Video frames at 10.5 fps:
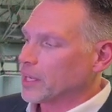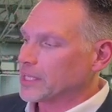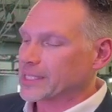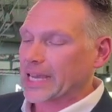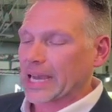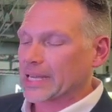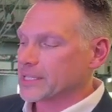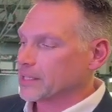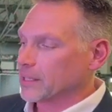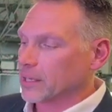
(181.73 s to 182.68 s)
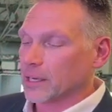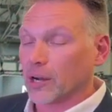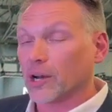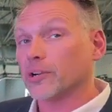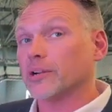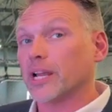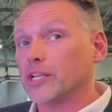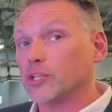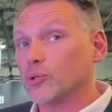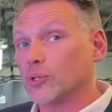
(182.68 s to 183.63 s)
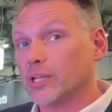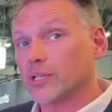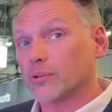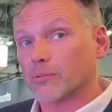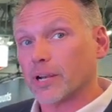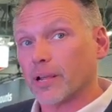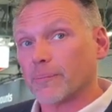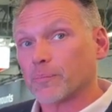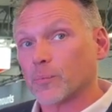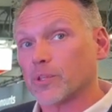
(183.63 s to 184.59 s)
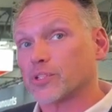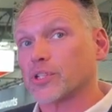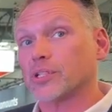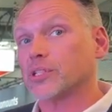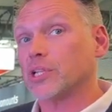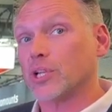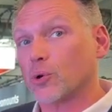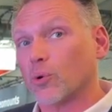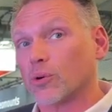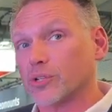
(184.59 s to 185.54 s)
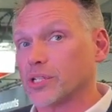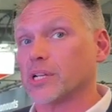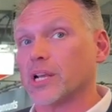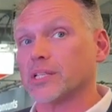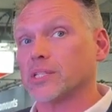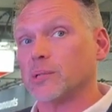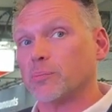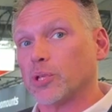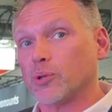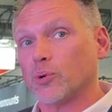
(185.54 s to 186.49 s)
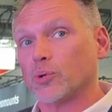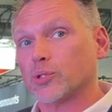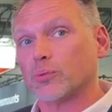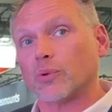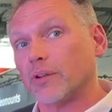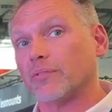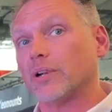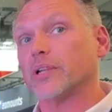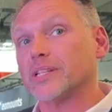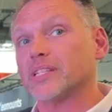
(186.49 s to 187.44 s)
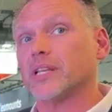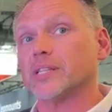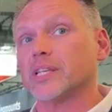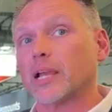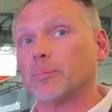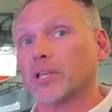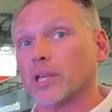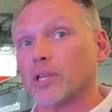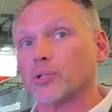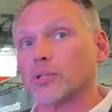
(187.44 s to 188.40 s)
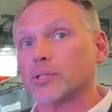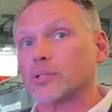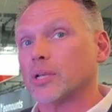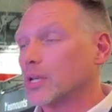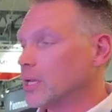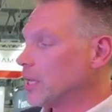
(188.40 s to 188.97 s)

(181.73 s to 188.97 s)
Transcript: It's got 192 gigs of RAM with a 16-core Xenon CPU to run very intense applications